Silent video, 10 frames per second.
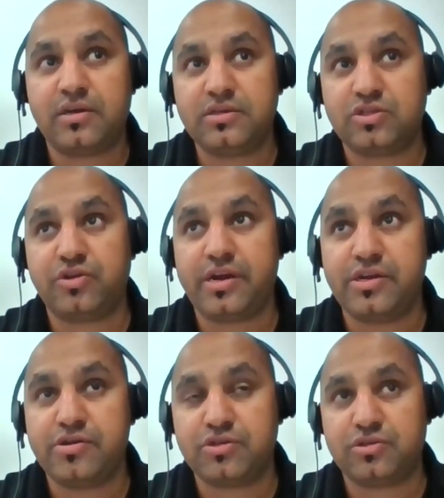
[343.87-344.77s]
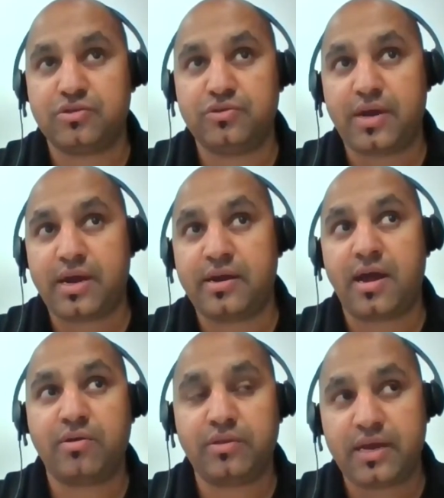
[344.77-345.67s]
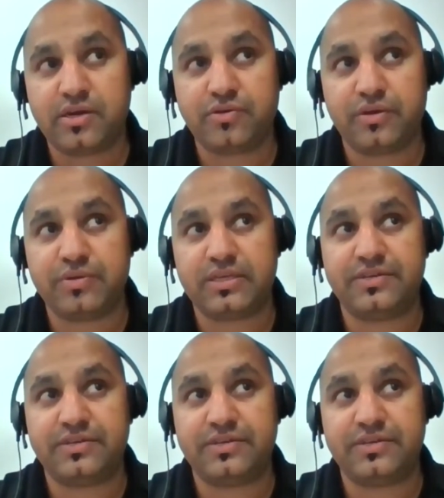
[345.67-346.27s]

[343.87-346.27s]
student used to do, and now they are doing with a